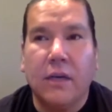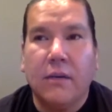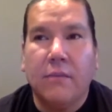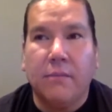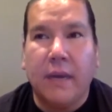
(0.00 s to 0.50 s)

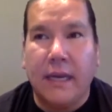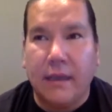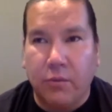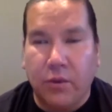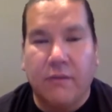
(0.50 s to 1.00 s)

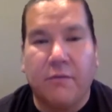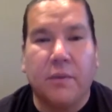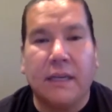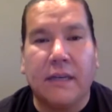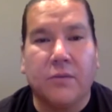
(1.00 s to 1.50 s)
many would have
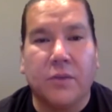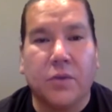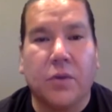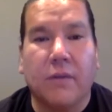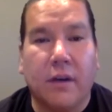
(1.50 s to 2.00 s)
believed was
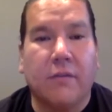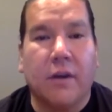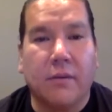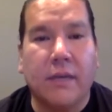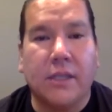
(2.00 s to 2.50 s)
sort of out of
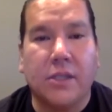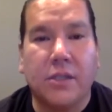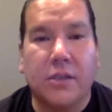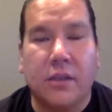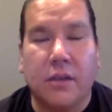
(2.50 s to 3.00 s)
our
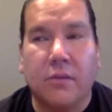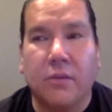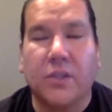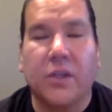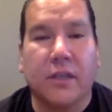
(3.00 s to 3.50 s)
reach. We're
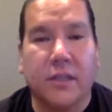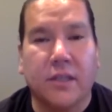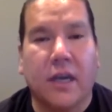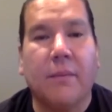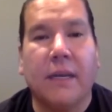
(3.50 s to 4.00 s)
starting to
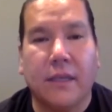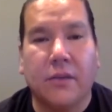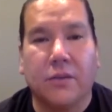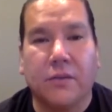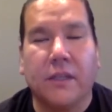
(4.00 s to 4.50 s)
dominate
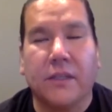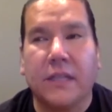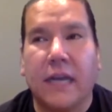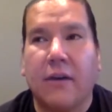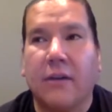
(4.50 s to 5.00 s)
those fields
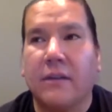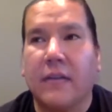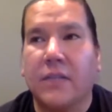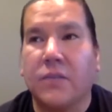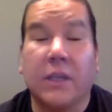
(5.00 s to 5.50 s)
now. And
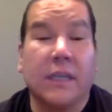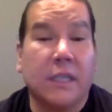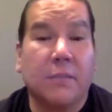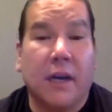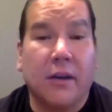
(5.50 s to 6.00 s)
that's really
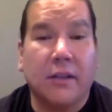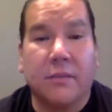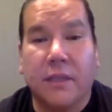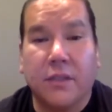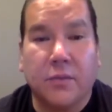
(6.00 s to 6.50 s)
inspiring to
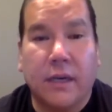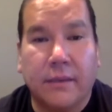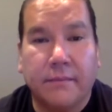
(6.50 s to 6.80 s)
me as well.